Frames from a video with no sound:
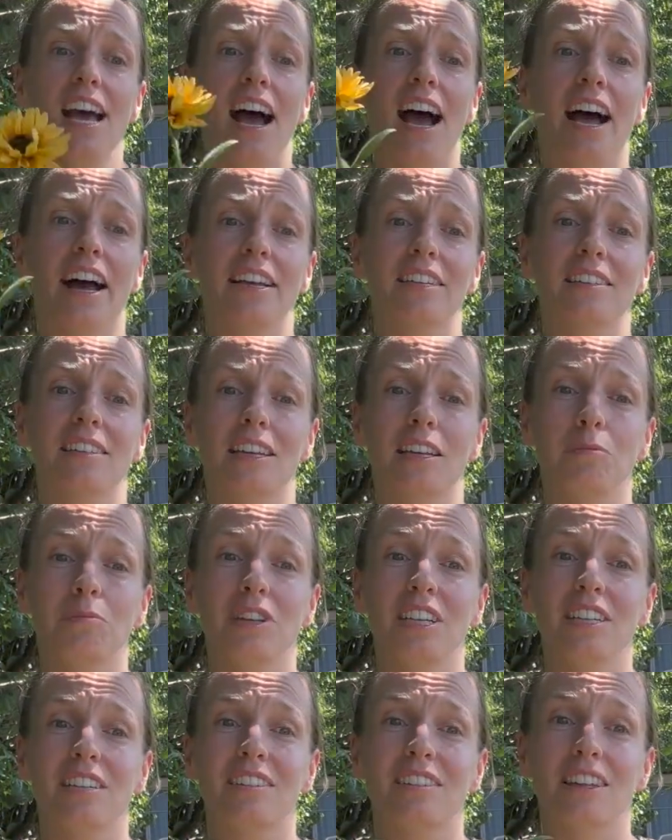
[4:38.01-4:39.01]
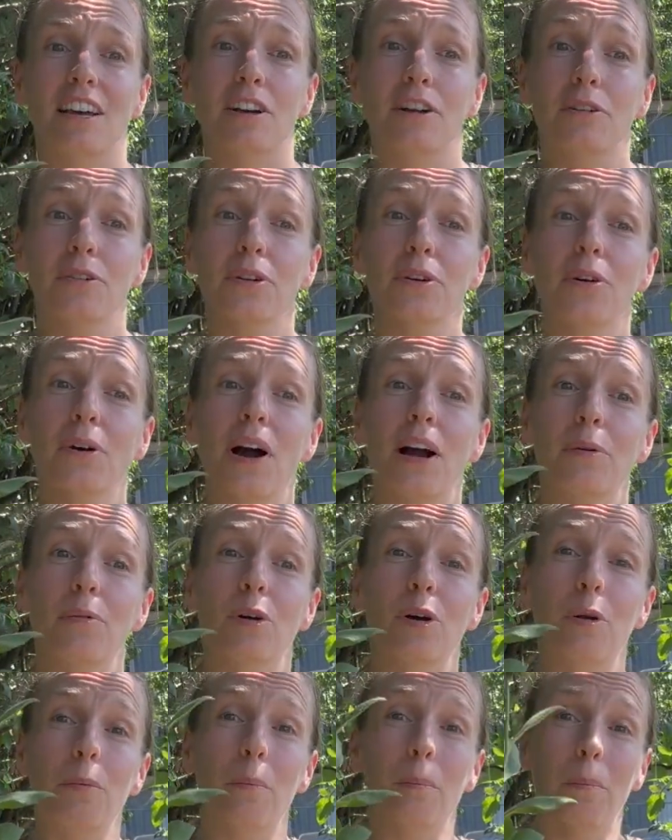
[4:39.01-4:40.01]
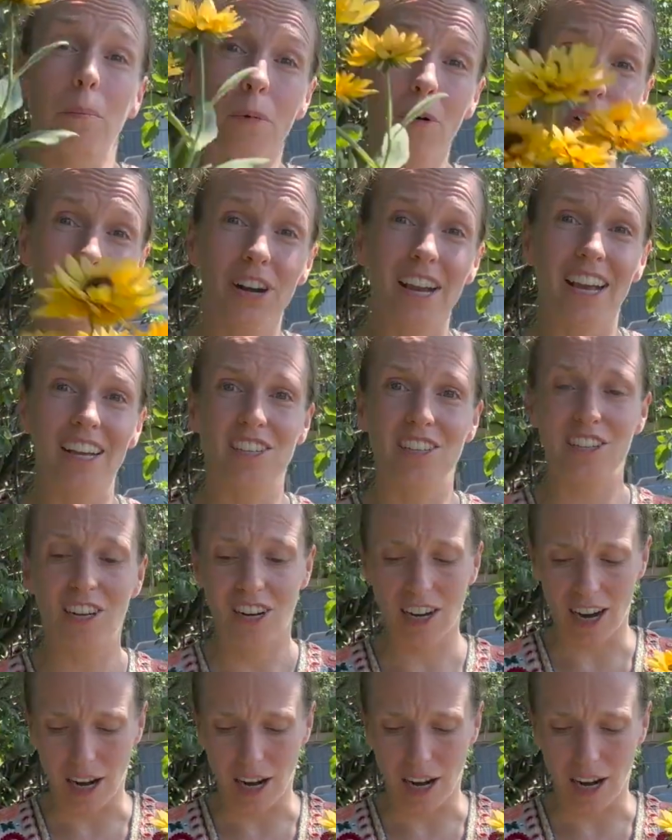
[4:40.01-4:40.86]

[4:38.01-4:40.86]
and it means that although I want more next year,